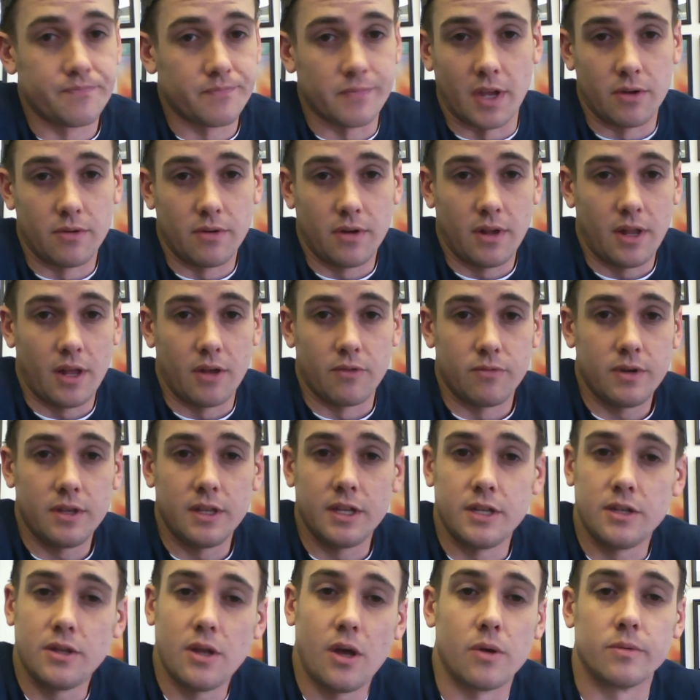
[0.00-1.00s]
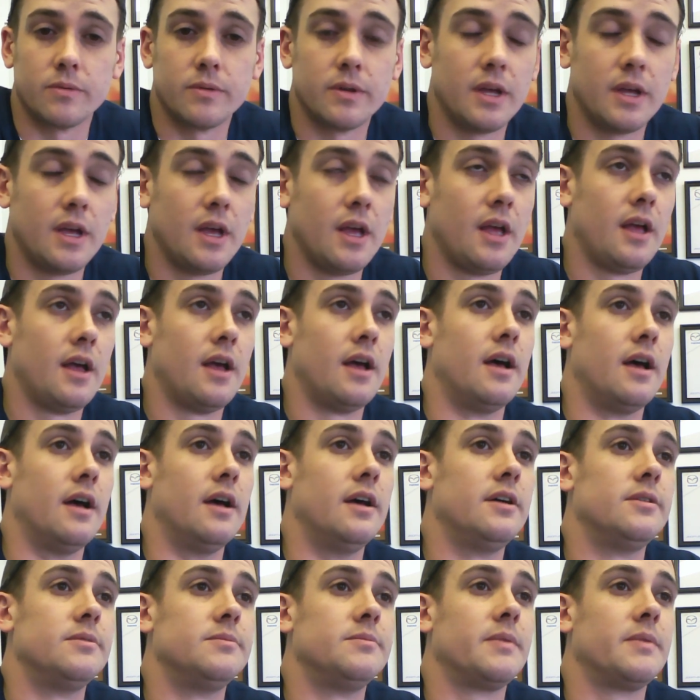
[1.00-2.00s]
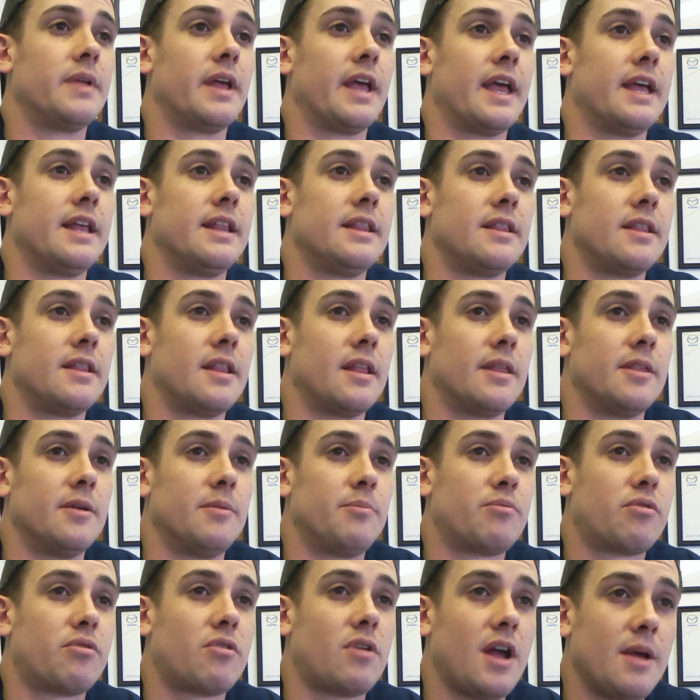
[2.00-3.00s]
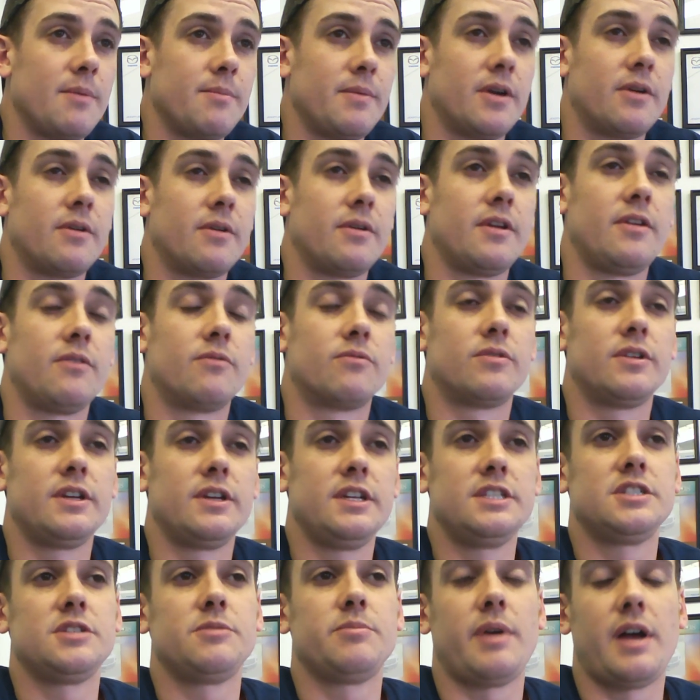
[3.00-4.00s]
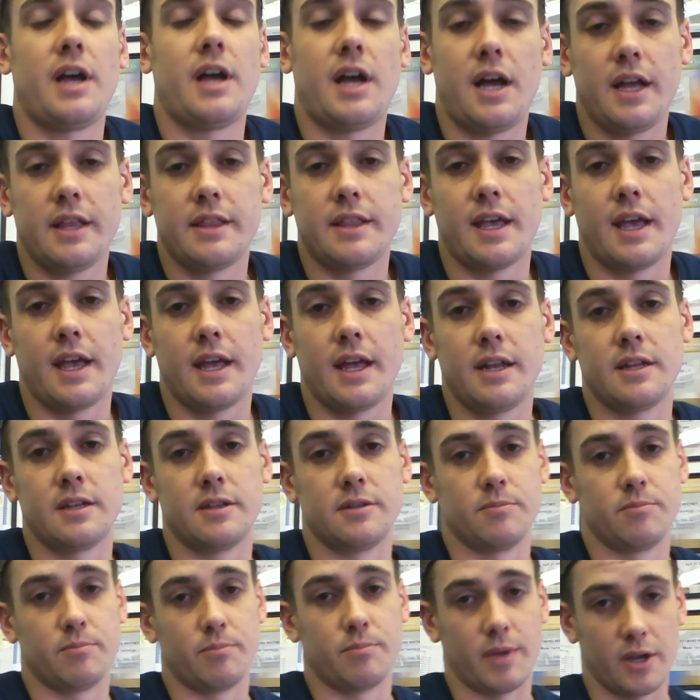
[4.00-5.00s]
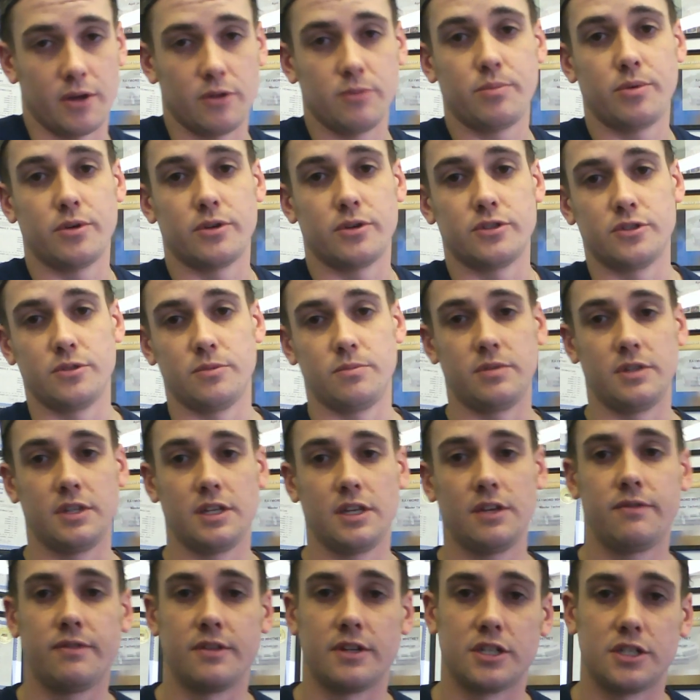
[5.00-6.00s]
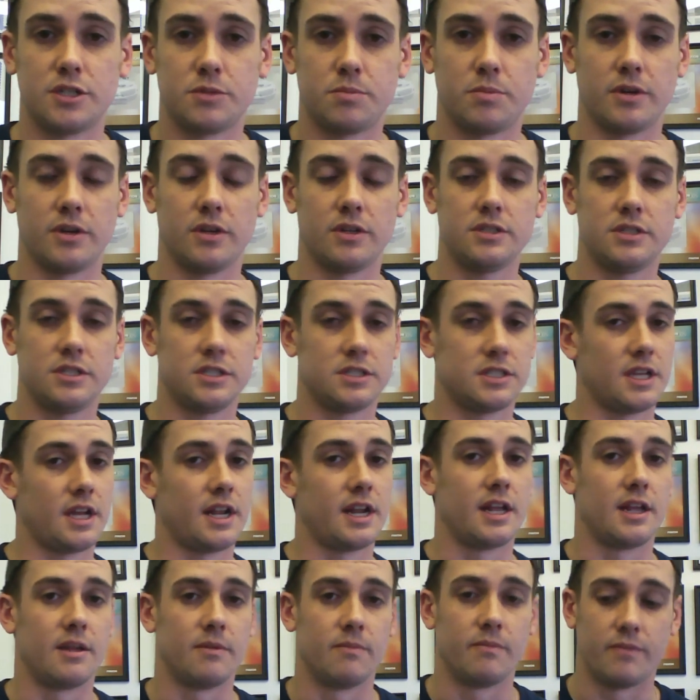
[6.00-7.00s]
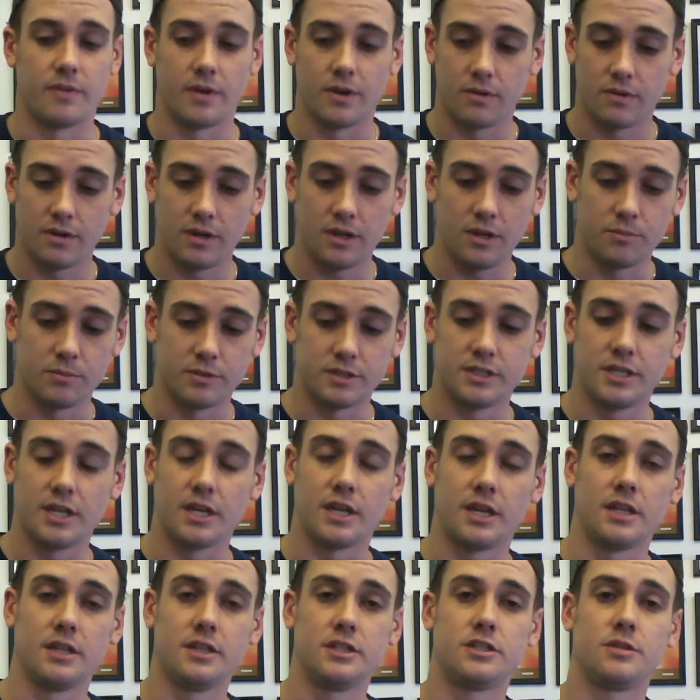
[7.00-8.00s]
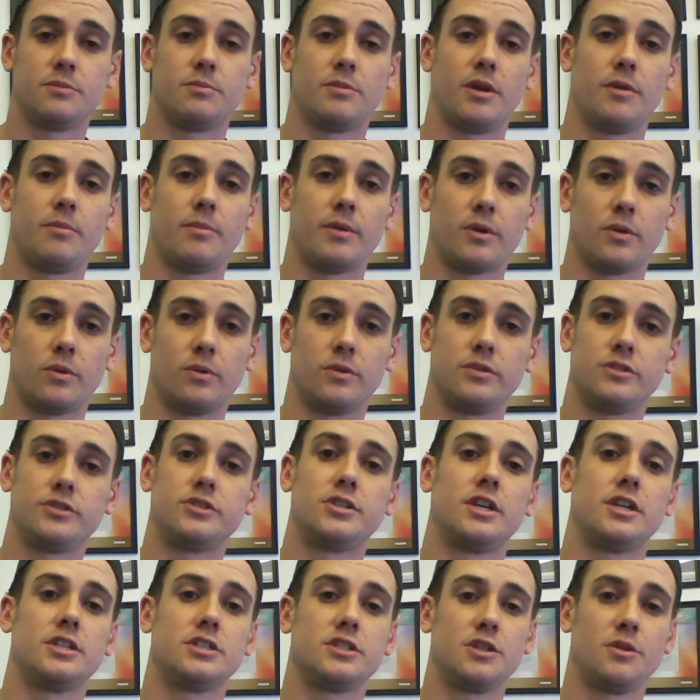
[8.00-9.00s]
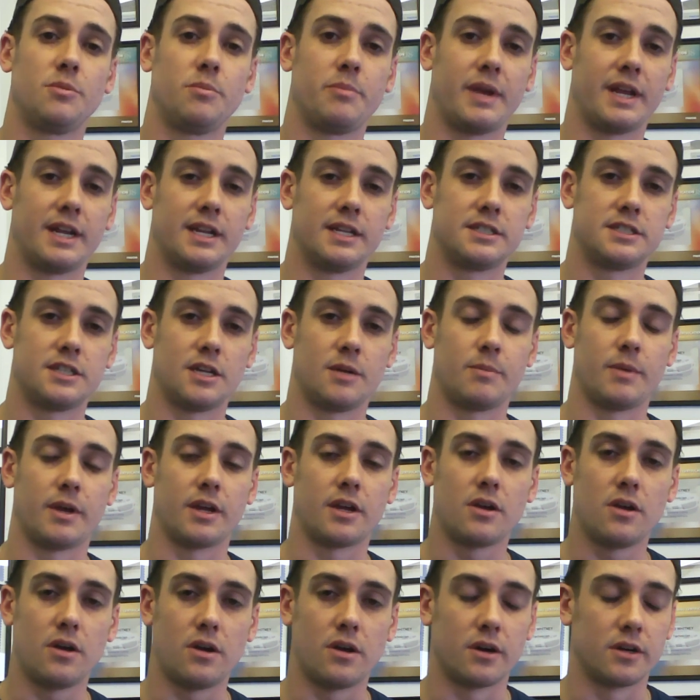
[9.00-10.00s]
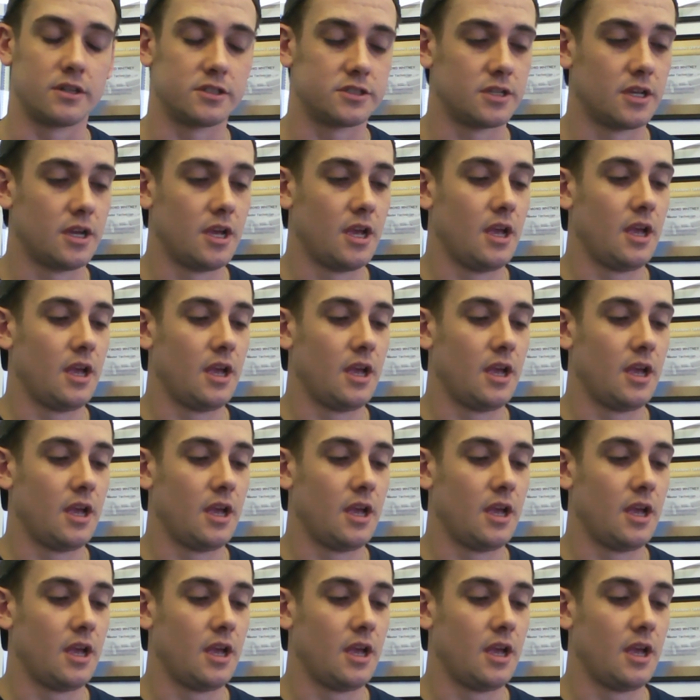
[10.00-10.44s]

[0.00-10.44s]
I really don't. And the primary reason behind that, in my own personal belief and experience, is that I am very meticulous about my oil change and the maintenance on my cars.